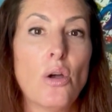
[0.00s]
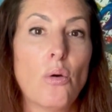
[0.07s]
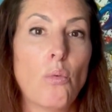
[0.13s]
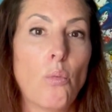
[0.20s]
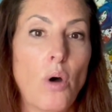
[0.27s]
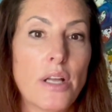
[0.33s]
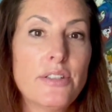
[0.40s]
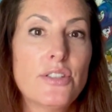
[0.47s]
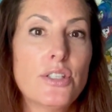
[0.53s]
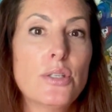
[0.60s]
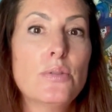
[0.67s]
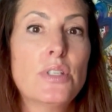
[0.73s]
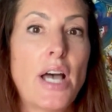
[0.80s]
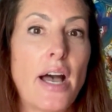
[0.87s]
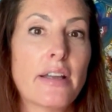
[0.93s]
Once you
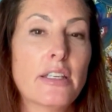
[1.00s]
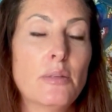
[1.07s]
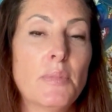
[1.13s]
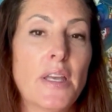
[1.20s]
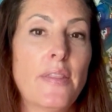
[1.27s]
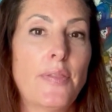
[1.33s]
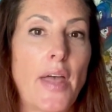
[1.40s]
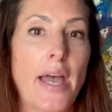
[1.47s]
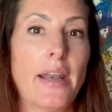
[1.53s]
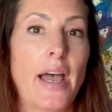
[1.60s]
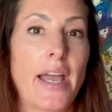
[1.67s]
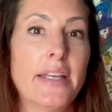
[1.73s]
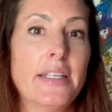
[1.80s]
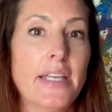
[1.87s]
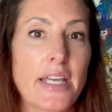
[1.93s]
document that
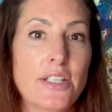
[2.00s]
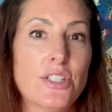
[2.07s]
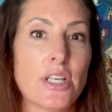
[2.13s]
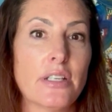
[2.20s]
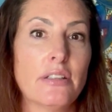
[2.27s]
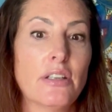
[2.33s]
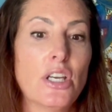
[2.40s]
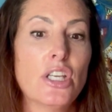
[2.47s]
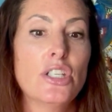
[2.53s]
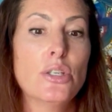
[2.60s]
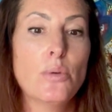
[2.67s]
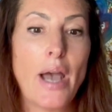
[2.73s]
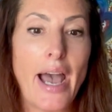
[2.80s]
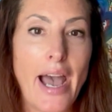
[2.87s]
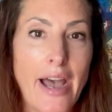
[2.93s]
ideation, you
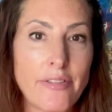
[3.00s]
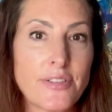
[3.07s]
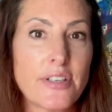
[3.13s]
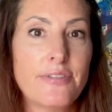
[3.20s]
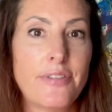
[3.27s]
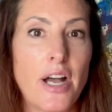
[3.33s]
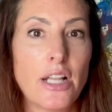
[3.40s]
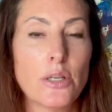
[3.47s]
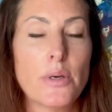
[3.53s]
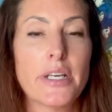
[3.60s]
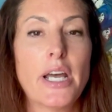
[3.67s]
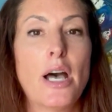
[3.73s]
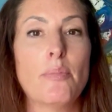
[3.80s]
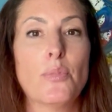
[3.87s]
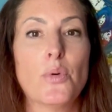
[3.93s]
have to follow it
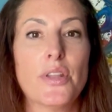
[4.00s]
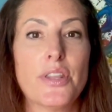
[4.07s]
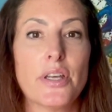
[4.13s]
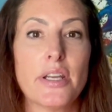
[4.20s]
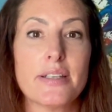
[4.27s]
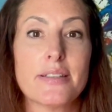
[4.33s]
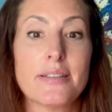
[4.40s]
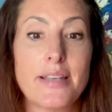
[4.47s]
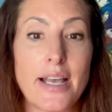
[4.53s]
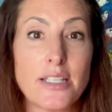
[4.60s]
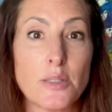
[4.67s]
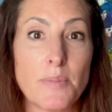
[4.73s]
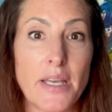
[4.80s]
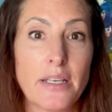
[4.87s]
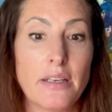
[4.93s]
up with an
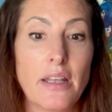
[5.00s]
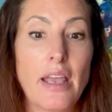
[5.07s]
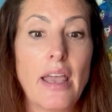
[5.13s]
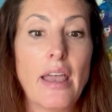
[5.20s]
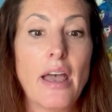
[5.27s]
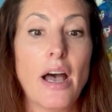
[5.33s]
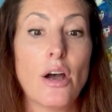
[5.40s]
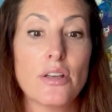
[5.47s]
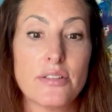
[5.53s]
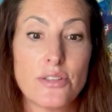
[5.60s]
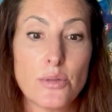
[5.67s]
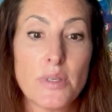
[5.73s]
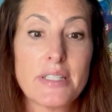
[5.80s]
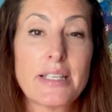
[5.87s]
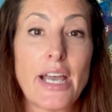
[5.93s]
assessment, a
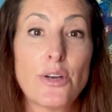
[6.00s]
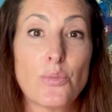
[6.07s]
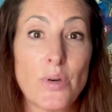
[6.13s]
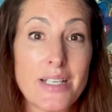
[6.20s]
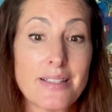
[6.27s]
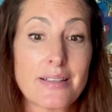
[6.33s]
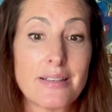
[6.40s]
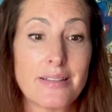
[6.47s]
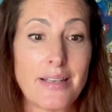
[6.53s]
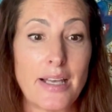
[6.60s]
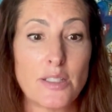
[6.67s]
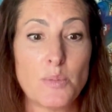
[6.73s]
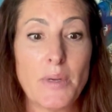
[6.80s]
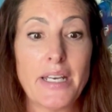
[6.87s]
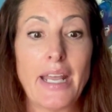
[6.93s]
suicide risk
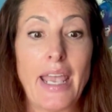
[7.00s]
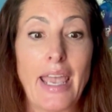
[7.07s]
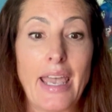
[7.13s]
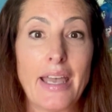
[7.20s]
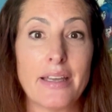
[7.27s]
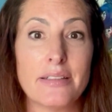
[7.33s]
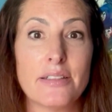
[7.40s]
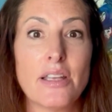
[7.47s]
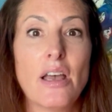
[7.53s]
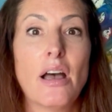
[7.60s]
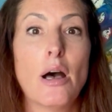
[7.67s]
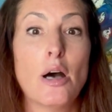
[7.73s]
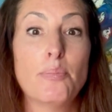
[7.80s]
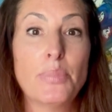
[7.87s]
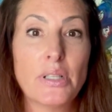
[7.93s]
assessment, and
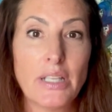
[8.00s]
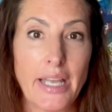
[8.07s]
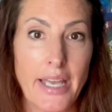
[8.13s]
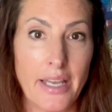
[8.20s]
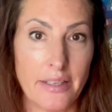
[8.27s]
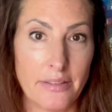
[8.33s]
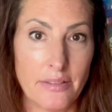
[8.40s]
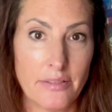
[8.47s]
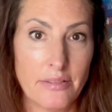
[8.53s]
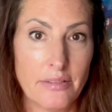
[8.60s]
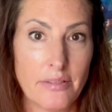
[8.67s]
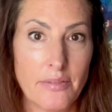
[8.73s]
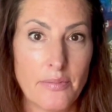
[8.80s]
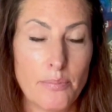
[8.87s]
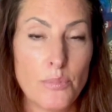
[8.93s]
a plan
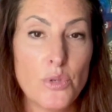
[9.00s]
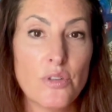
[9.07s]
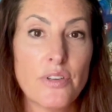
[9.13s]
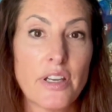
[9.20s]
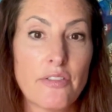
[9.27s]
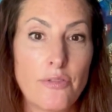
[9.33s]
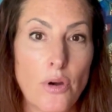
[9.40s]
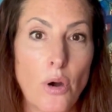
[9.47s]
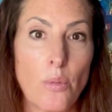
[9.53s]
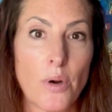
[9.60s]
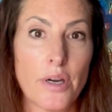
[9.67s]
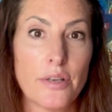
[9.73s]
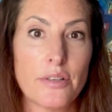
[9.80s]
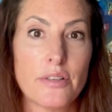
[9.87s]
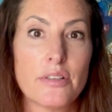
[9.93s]
moving
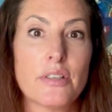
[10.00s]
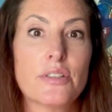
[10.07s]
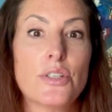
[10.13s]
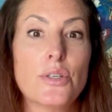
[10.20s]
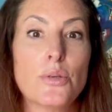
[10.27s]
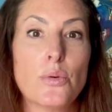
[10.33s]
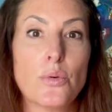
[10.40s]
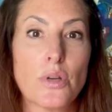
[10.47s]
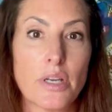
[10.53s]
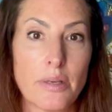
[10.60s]
forward to